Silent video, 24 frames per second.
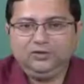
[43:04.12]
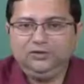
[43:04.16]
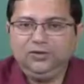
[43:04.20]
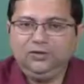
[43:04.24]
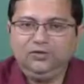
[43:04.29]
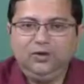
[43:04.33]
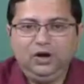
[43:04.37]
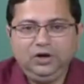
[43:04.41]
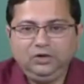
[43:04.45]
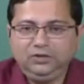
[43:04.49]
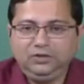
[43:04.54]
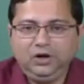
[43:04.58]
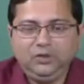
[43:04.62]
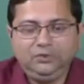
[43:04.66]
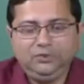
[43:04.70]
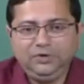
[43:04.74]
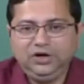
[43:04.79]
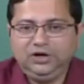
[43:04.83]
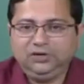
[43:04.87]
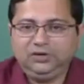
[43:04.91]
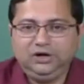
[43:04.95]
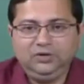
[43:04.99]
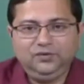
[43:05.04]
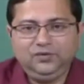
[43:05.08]
we want to
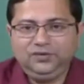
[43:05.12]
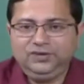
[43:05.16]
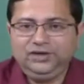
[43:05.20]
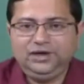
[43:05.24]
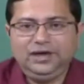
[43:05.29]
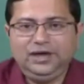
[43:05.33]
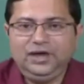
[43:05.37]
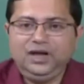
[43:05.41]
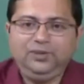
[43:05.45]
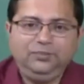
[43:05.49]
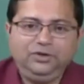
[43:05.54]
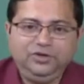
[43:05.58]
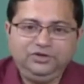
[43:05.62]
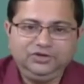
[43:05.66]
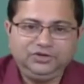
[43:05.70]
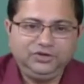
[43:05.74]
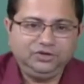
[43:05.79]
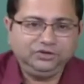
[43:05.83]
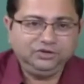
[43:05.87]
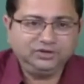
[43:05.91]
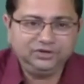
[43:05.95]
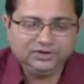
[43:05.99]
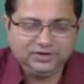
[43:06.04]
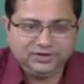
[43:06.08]
operate always at higher pressure.
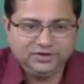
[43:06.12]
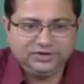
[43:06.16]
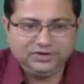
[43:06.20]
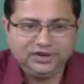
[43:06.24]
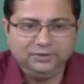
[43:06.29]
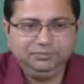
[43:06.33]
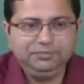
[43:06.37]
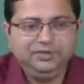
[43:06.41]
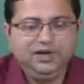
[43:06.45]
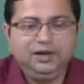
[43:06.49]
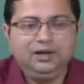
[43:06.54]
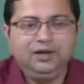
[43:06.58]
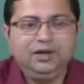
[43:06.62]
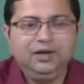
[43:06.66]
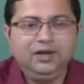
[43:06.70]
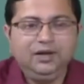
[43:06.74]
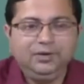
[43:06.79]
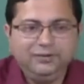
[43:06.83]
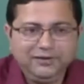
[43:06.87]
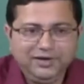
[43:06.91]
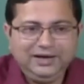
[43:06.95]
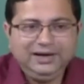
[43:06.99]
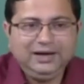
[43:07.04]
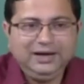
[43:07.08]
So, this is something
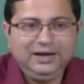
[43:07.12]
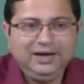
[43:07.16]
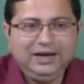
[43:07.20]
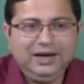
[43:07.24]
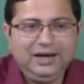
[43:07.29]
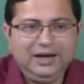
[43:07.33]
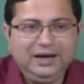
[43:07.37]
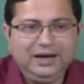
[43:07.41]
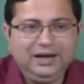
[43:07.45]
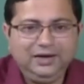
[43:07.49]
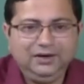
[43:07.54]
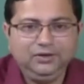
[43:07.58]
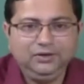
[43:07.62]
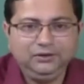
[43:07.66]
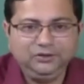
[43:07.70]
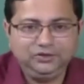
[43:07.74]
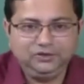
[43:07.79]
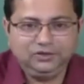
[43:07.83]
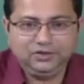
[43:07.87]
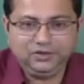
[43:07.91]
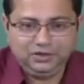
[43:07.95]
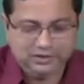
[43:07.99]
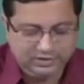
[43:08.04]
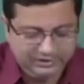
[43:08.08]
very rarely
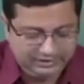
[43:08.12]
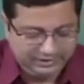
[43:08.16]
used, a